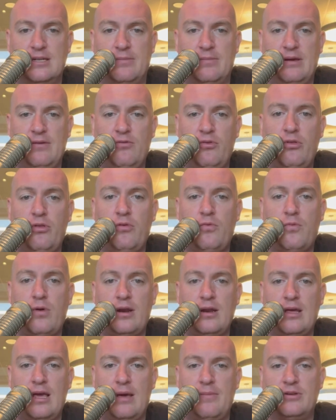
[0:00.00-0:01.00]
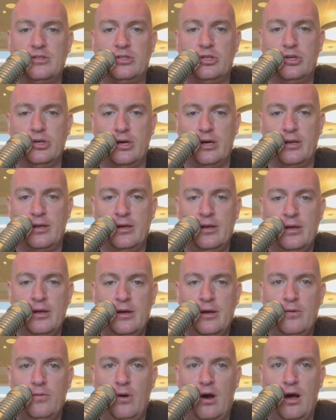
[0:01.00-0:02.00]
Even though the run game is good
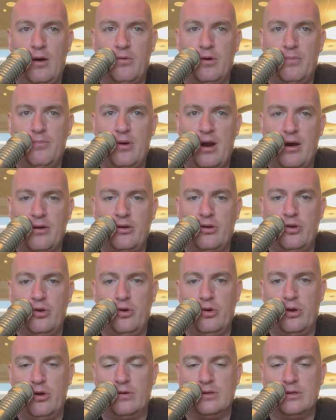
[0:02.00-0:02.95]
with Brown and Udo,